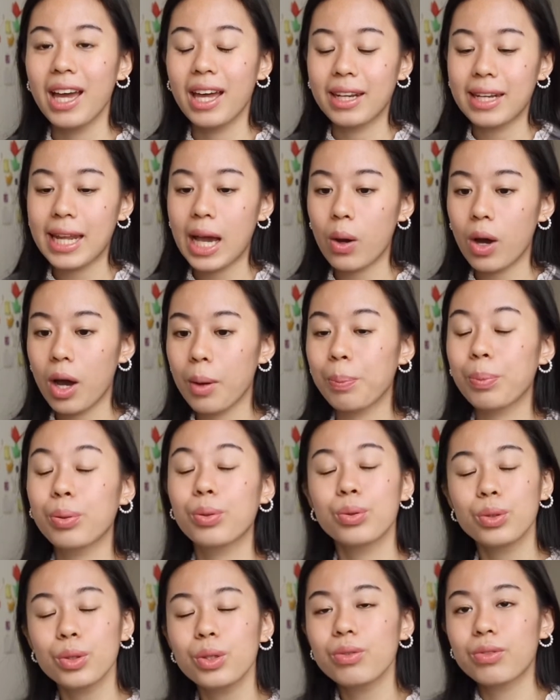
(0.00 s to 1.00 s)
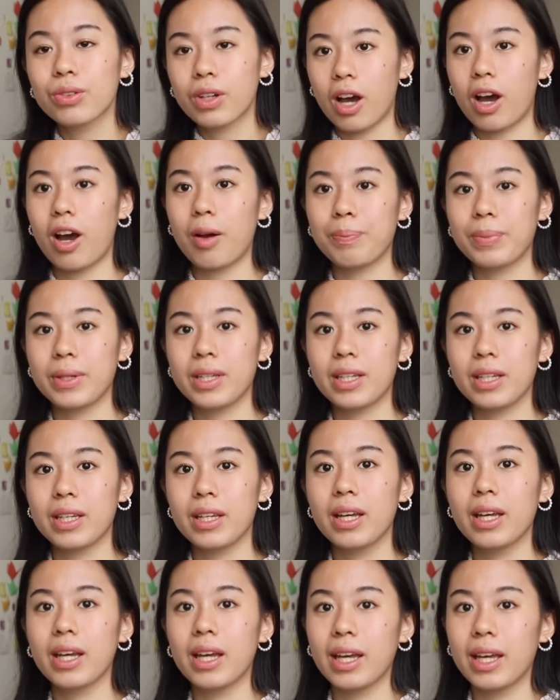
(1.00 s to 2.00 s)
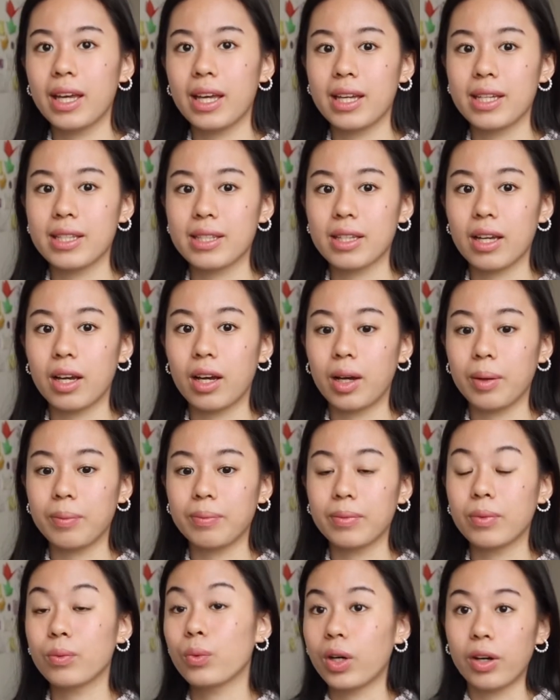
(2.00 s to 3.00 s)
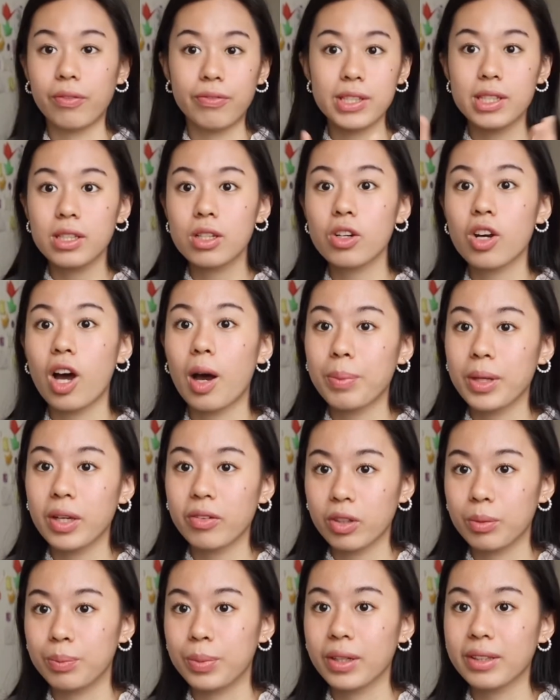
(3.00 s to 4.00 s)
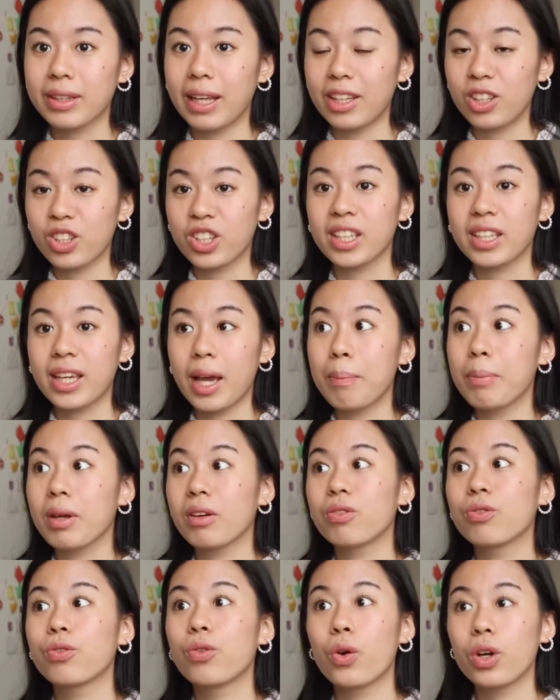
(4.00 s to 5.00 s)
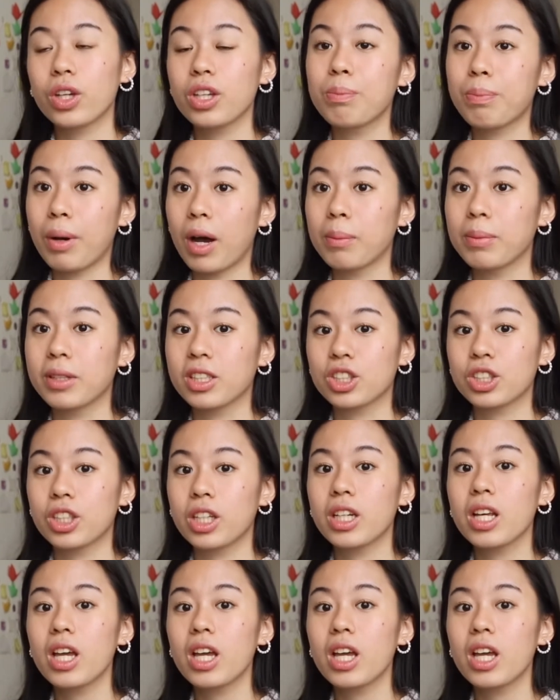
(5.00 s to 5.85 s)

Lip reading: Now, a proof copy is a physical copy of your book that you can get before you publish it,